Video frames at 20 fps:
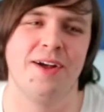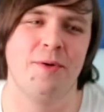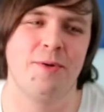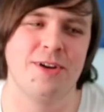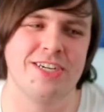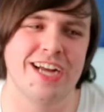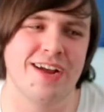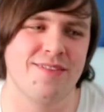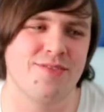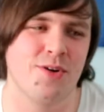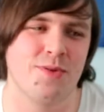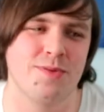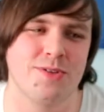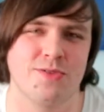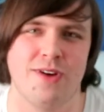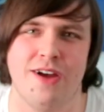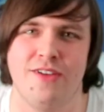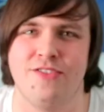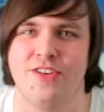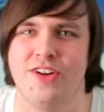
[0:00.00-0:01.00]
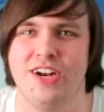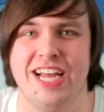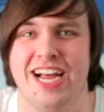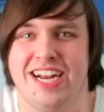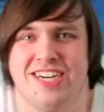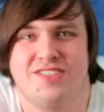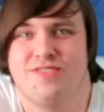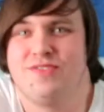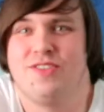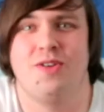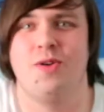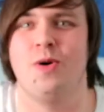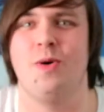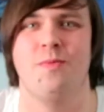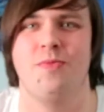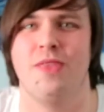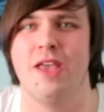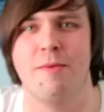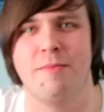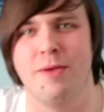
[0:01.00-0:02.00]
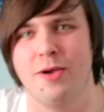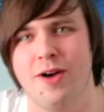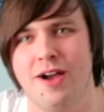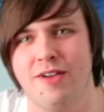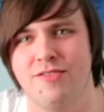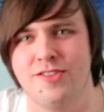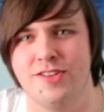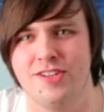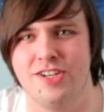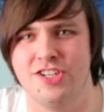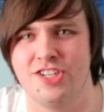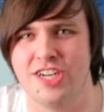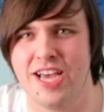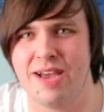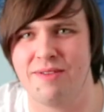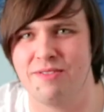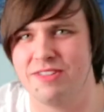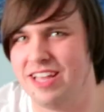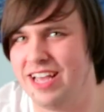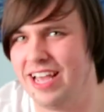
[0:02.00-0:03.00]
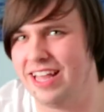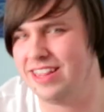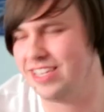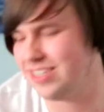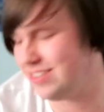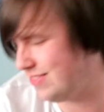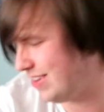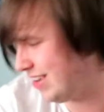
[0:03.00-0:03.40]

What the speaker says: Which I thought was quite funny. I just thought it'd be quite fun to share with in this